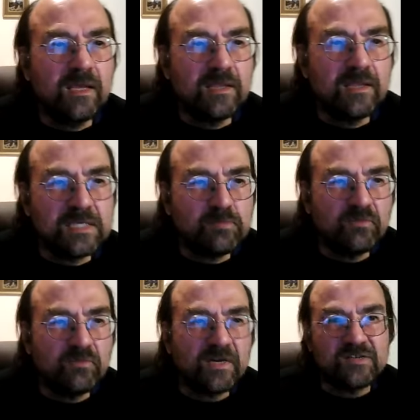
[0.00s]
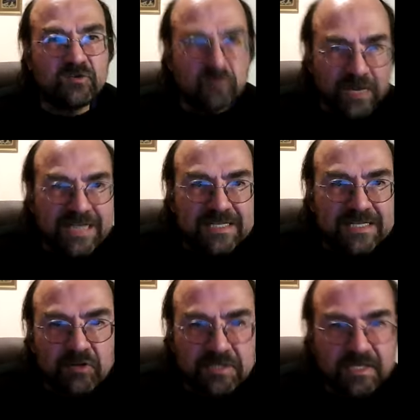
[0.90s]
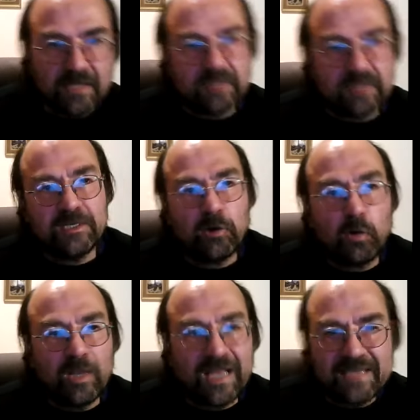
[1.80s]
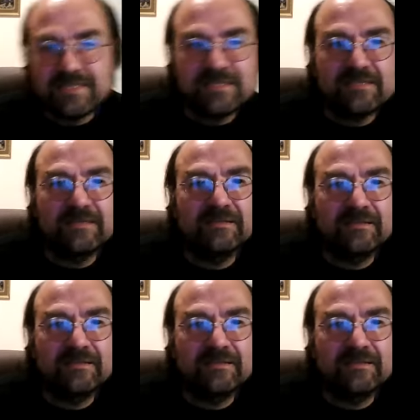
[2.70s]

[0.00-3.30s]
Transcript: this provides greater practicality, not less.